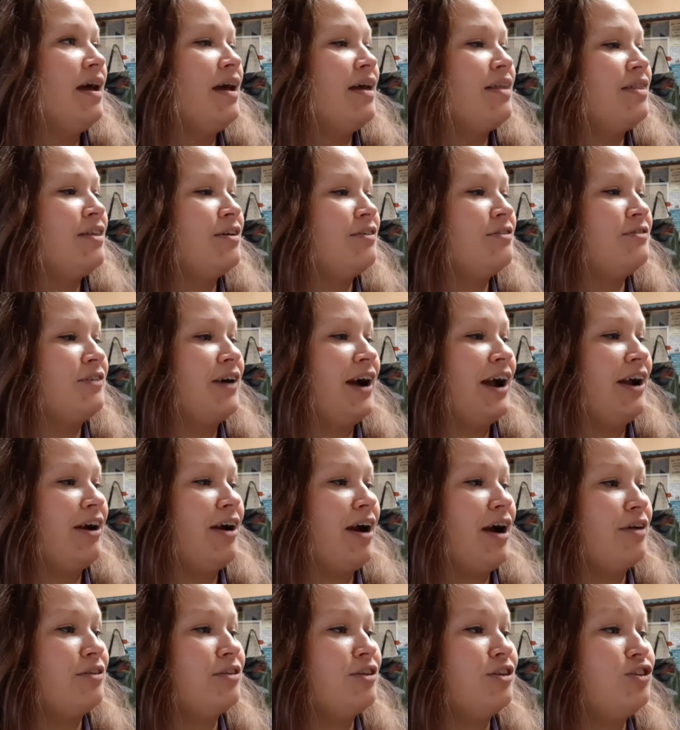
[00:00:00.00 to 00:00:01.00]
The
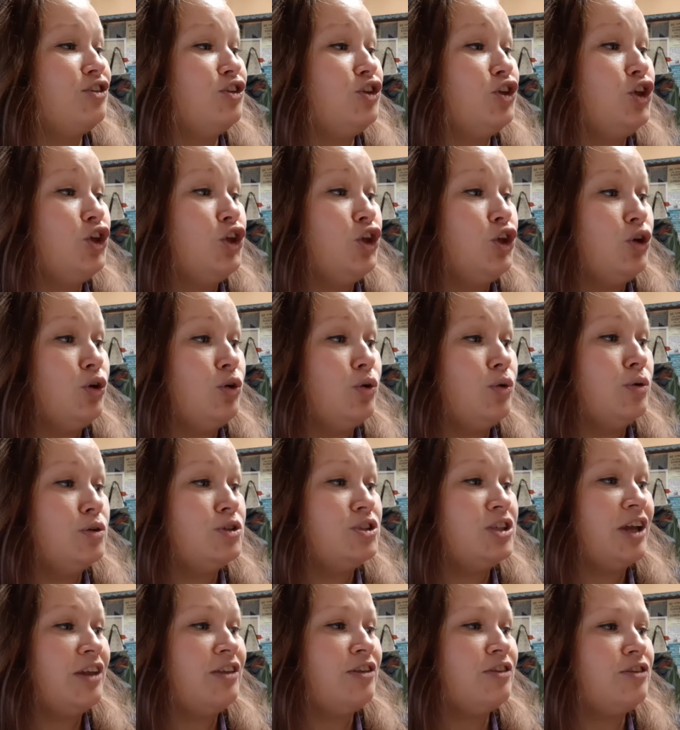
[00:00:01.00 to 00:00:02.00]
firehouse is
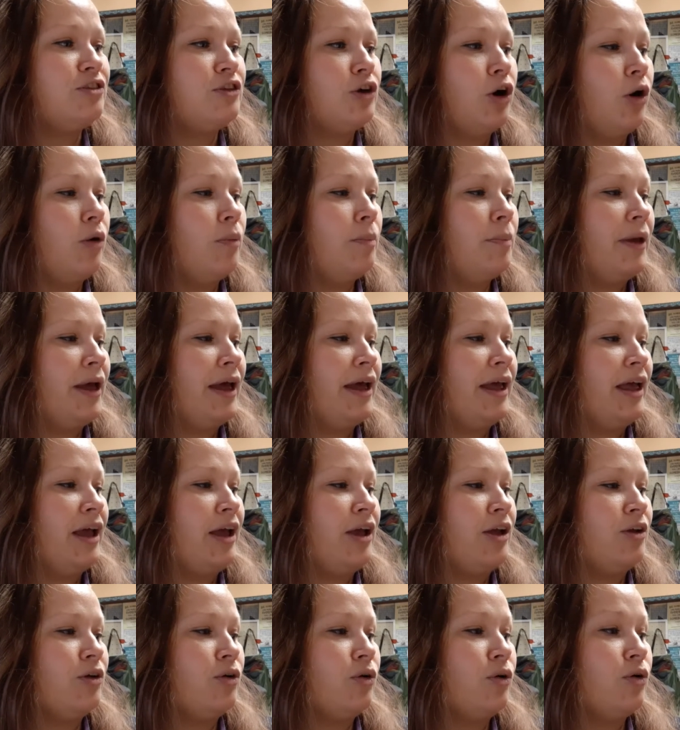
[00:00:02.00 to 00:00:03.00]
huge. It's so big it
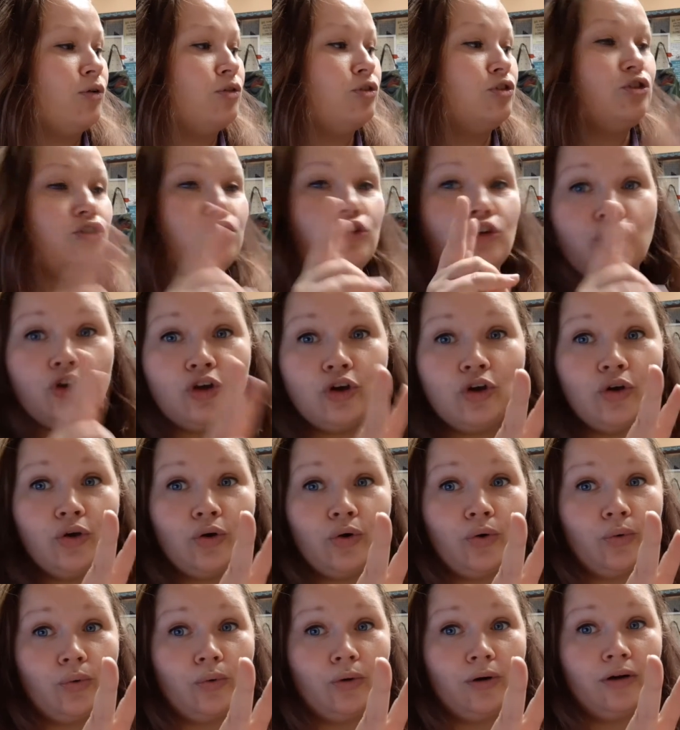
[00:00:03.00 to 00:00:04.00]
can hold
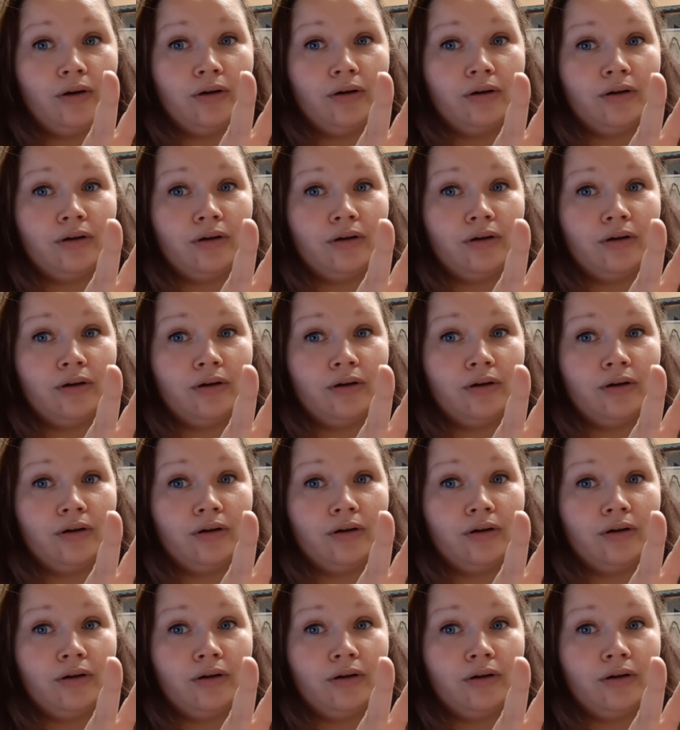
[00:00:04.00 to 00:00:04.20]
2